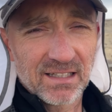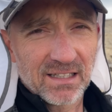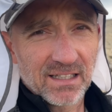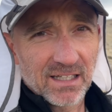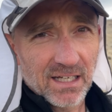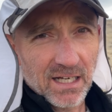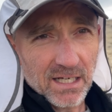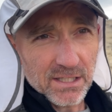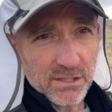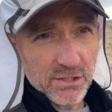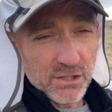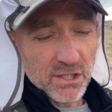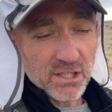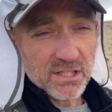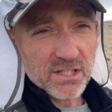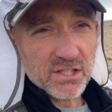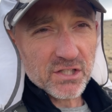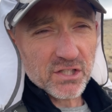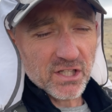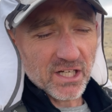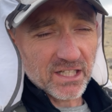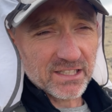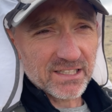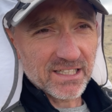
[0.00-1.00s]
I just
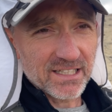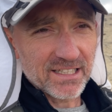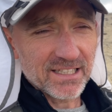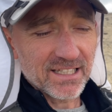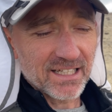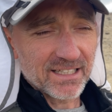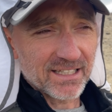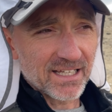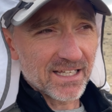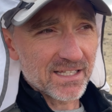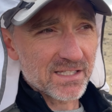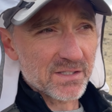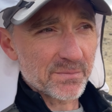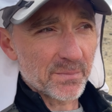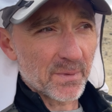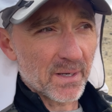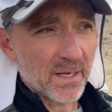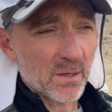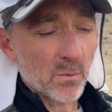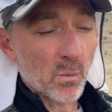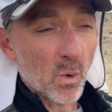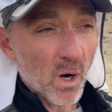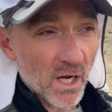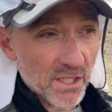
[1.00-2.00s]
checked it against
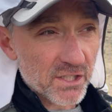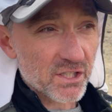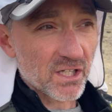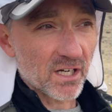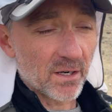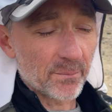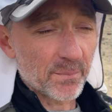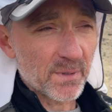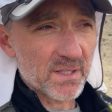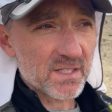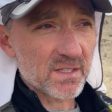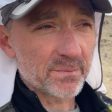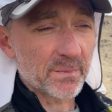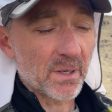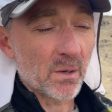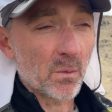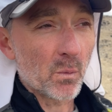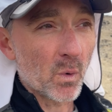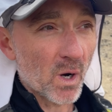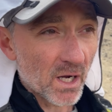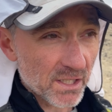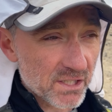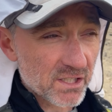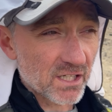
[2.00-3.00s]
my watch compass and my
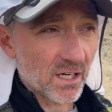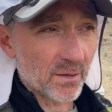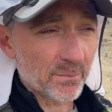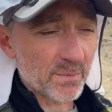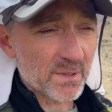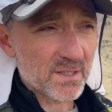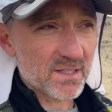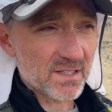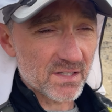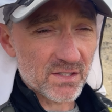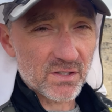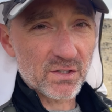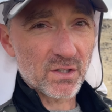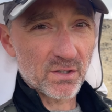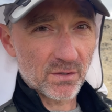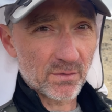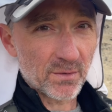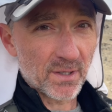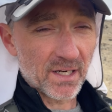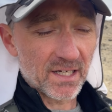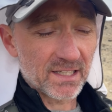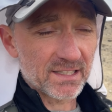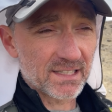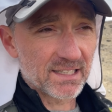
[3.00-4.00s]
watch compass is
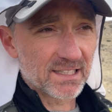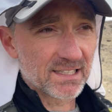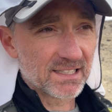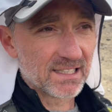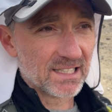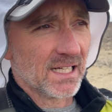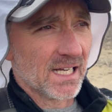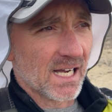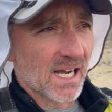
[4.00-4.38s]
correct.